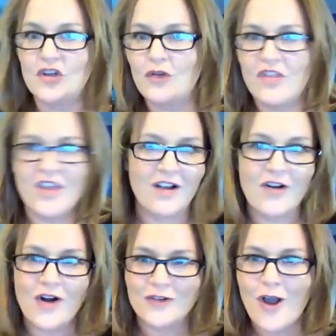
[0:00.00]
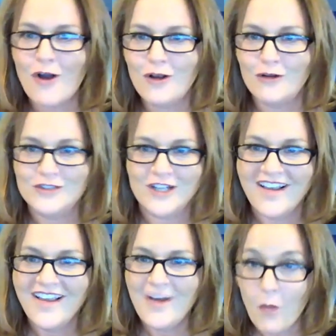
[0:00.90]
thing called call coaching
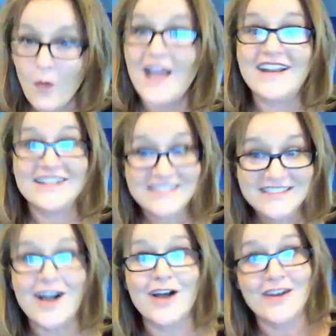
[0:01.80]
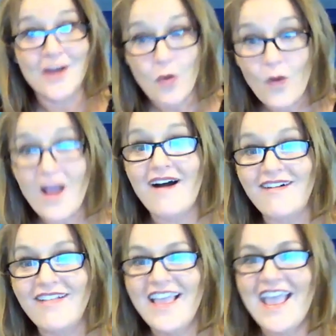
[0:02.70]
when it's done well.
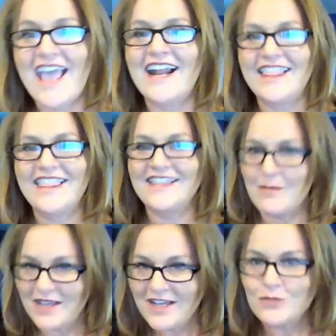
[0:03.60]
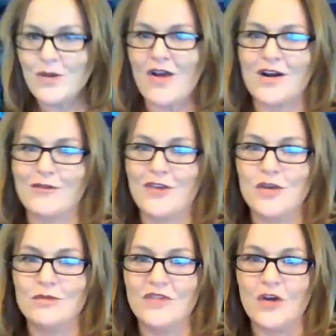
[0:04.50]
And I think that because we are out of
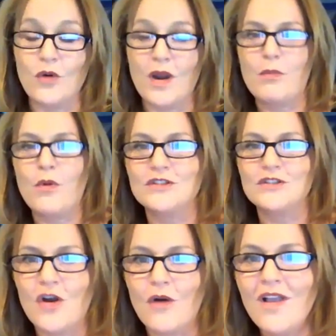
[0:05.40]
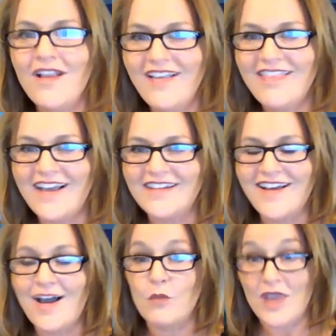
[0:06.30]
Cubeville, great point, Joe, that
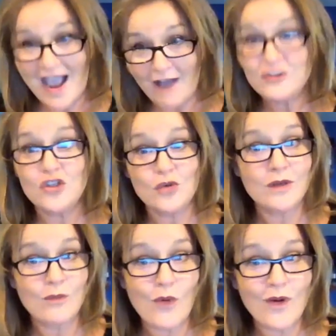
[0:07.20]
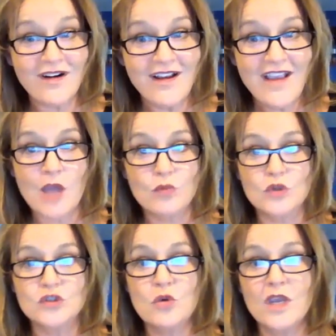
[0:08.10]
we have to do it more, and we're
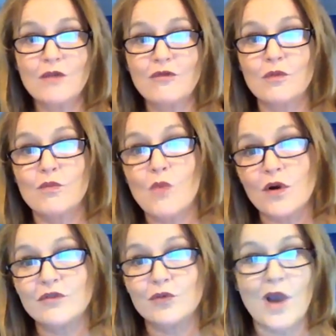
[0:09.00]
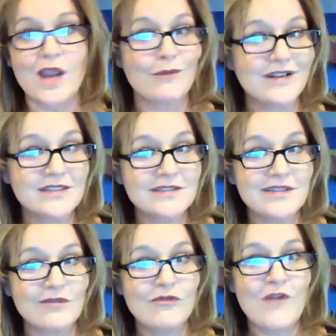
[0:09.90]
doing it for more of the right reasons
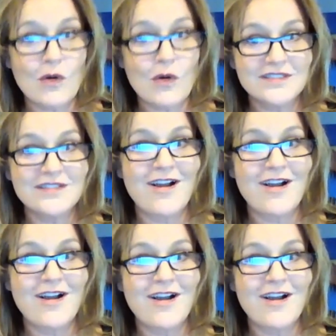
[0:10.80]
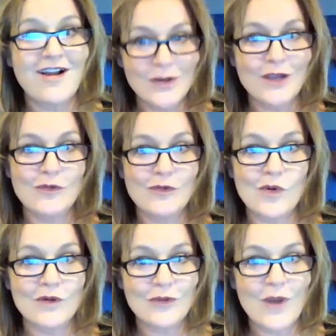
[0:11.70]
and focusing on doing it for more
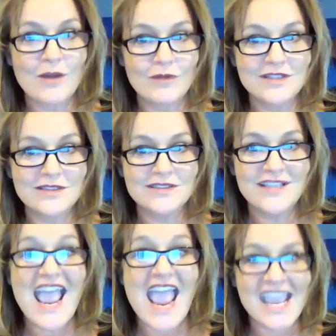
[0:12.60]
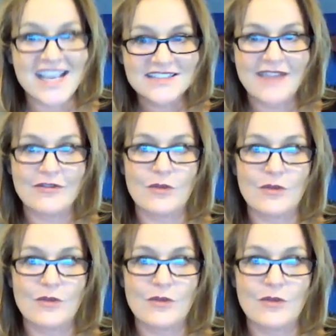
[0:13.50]
of the right reasons and having better
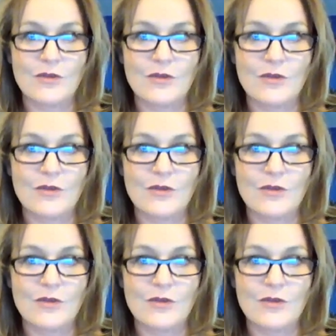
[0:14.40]
results.